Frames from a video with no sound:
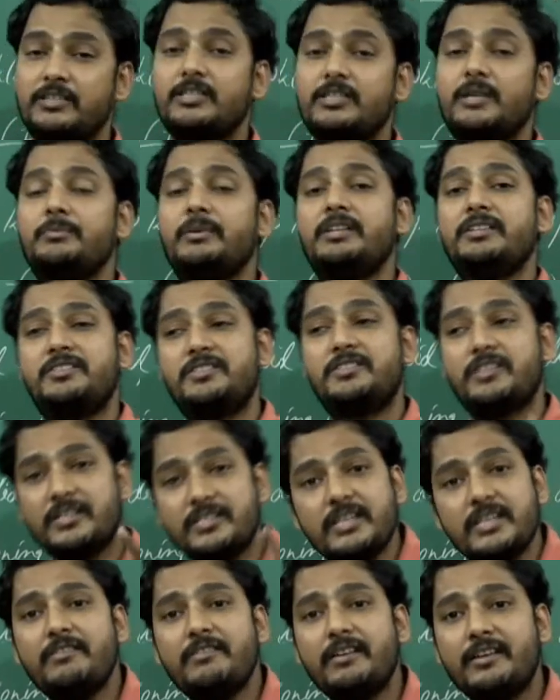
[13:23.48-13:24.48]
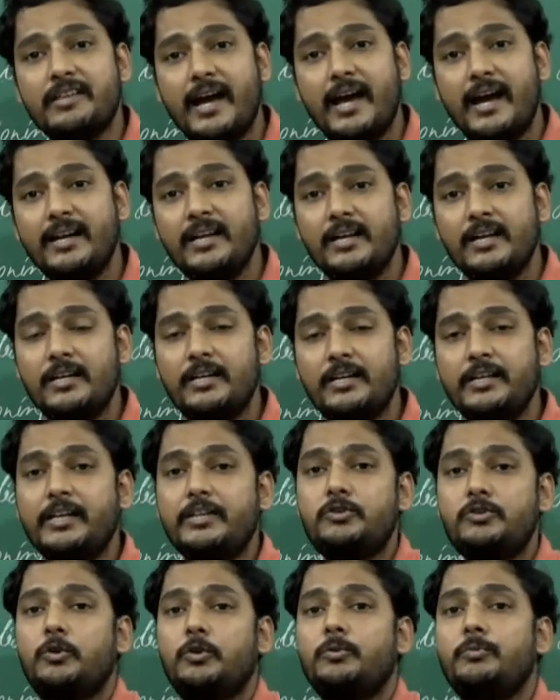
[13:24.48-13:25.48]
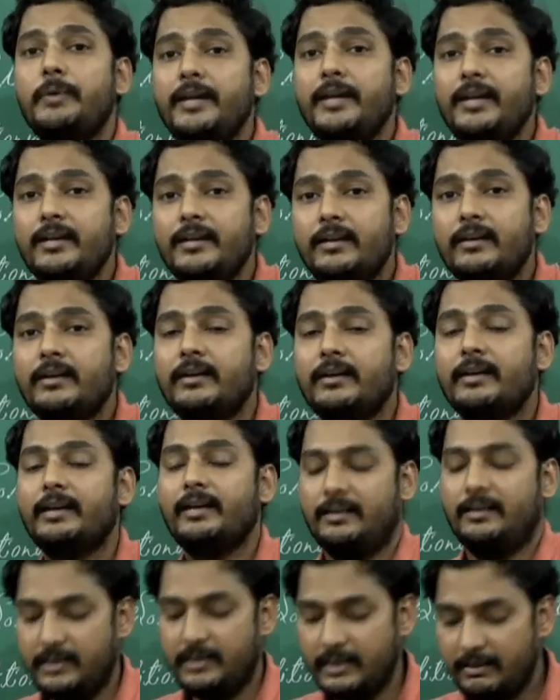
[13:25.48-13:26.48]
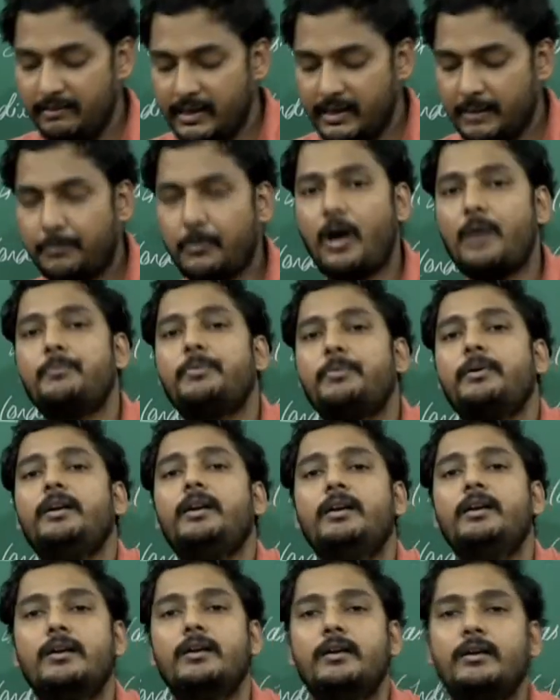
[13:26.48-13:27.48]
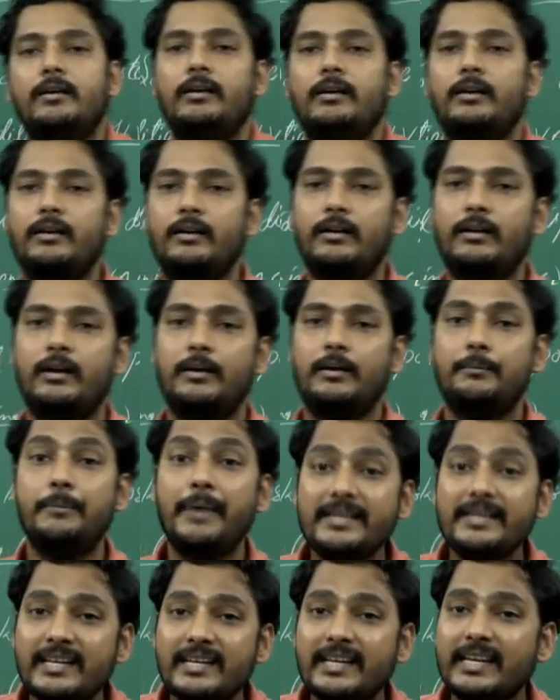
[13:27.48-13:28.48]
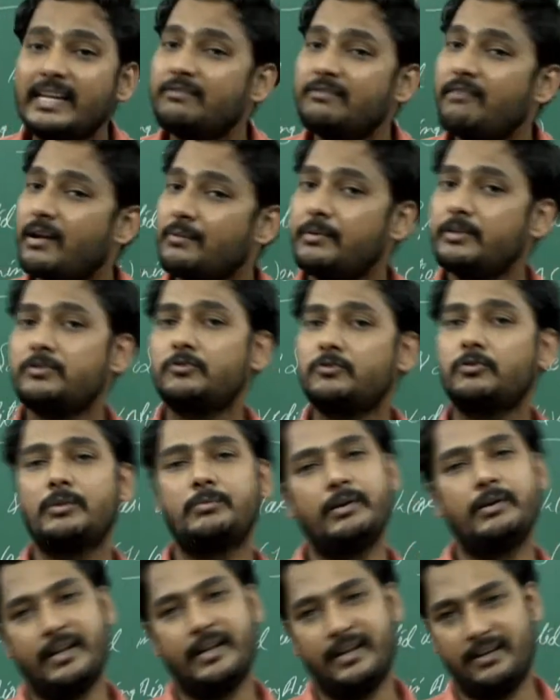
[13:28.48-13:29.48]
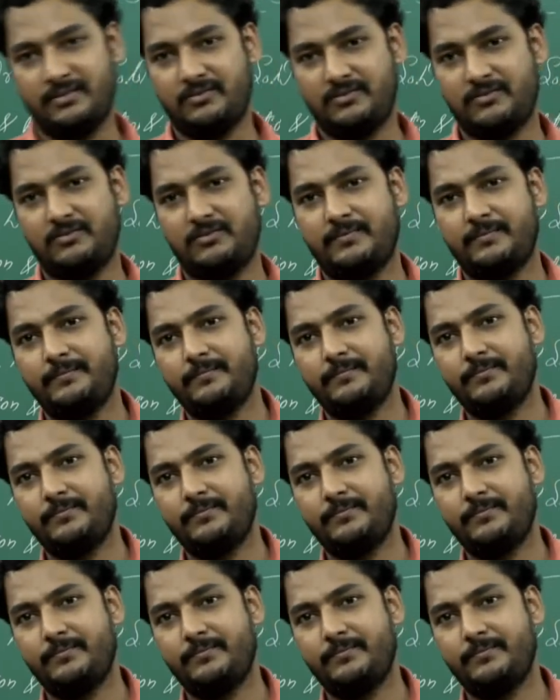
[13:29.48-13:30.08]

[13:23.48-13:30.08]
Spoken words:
system in such a way that it should be giving a proper basic requirements to the buildings.